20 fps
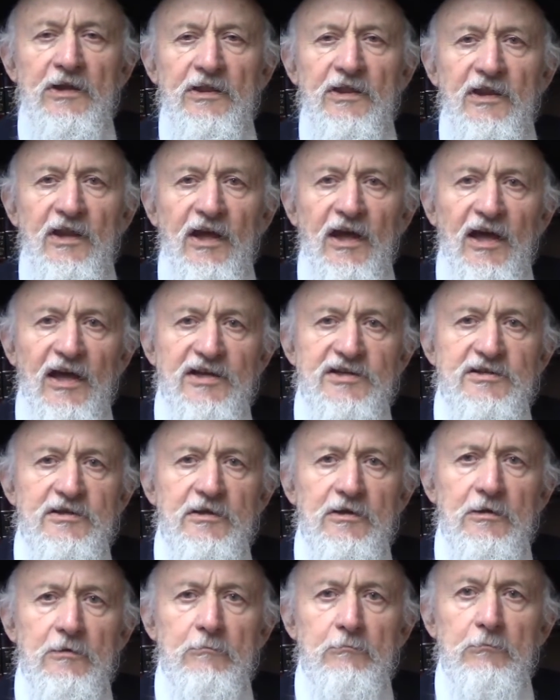The
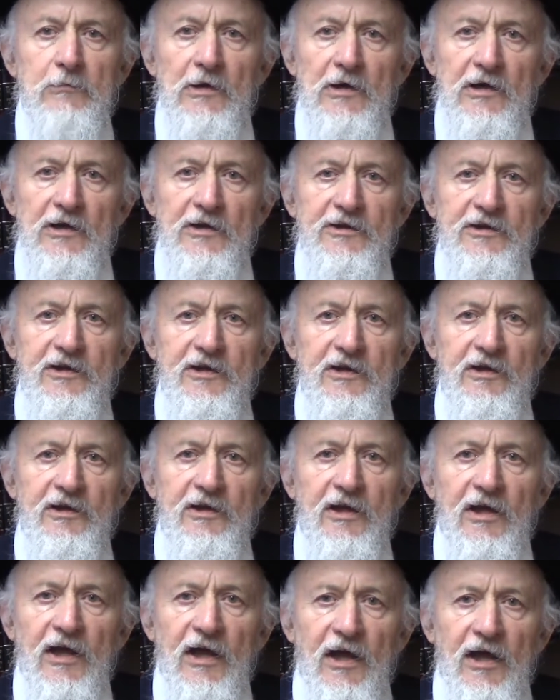Russian
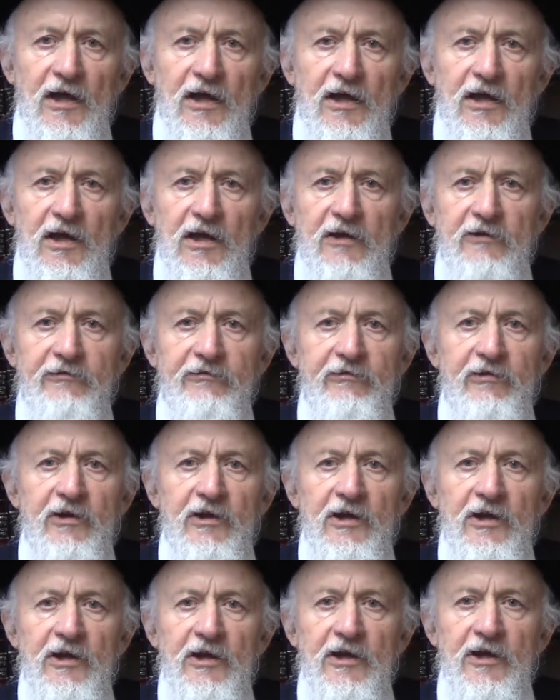Military Archive
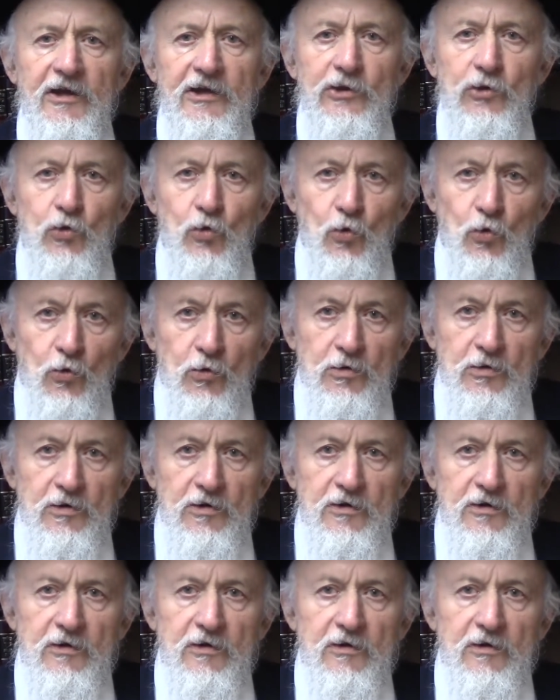returned